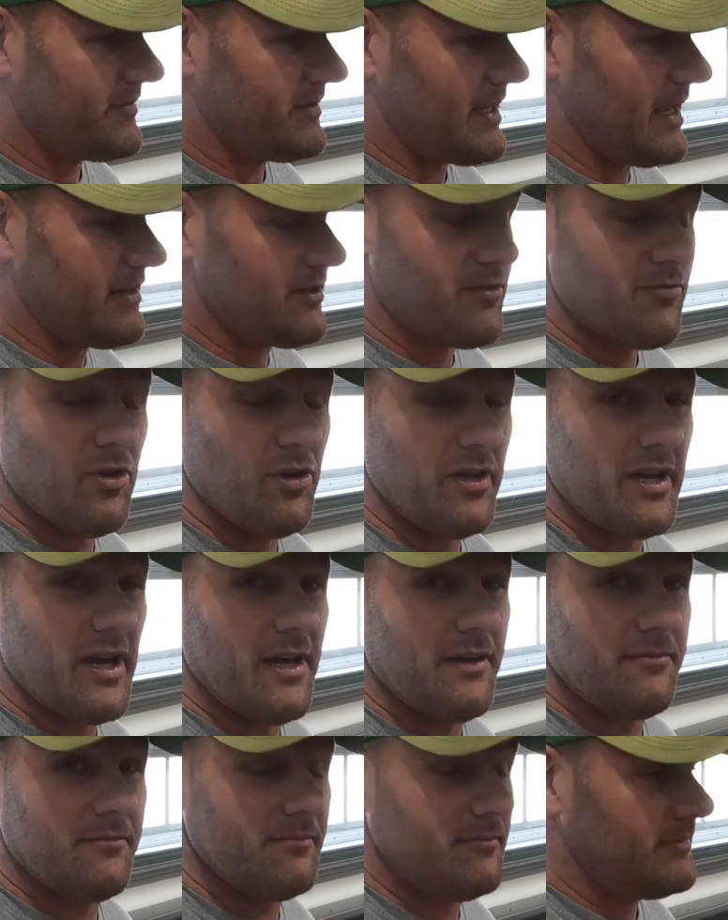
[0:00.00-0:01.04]
tend to really
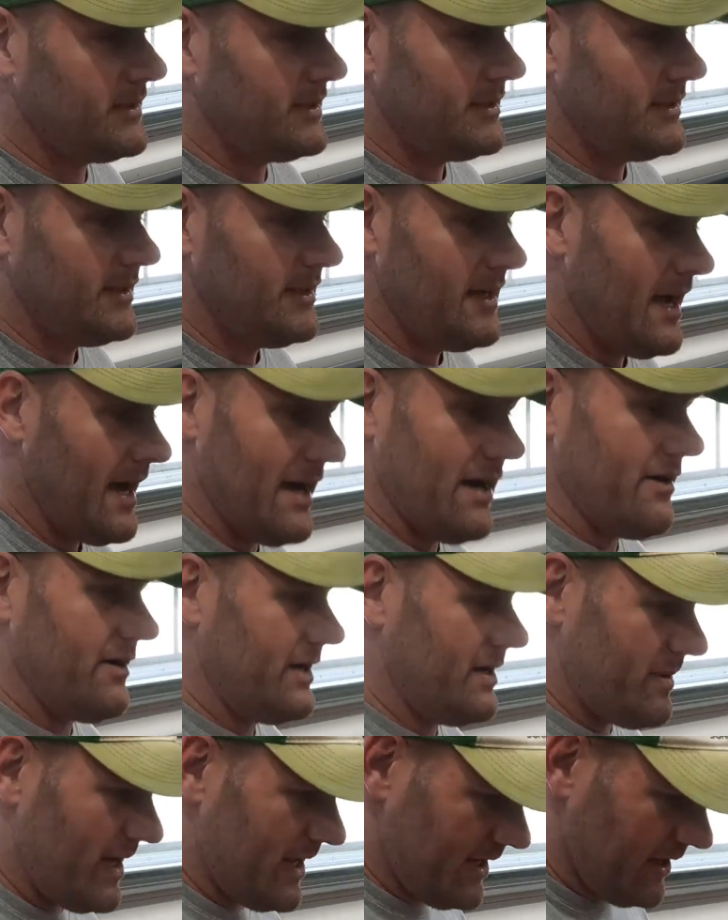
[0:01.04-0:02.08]
not hire
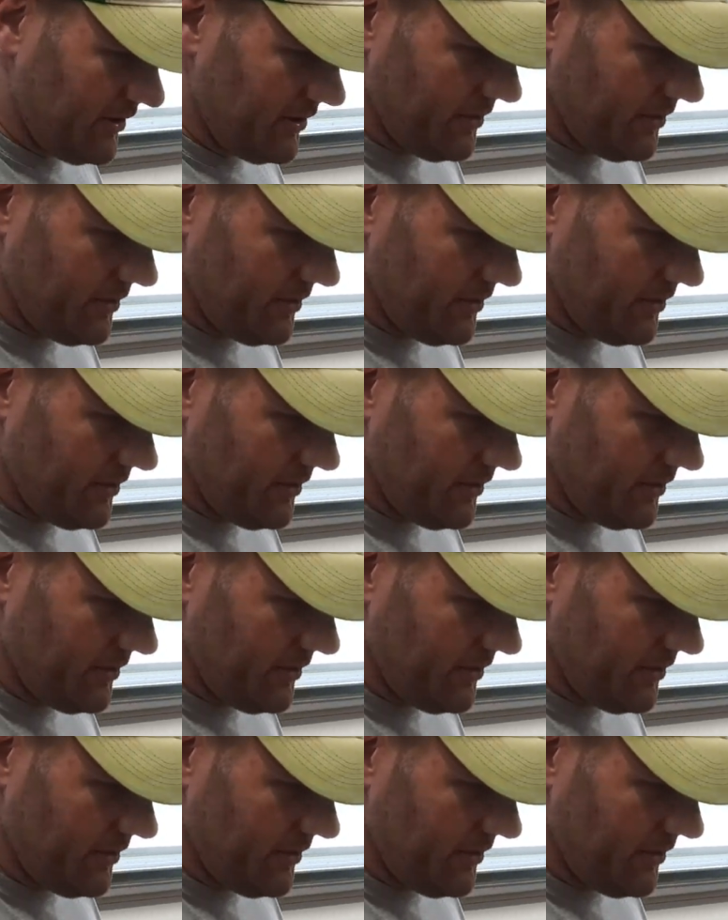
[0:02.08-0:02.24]
anybody to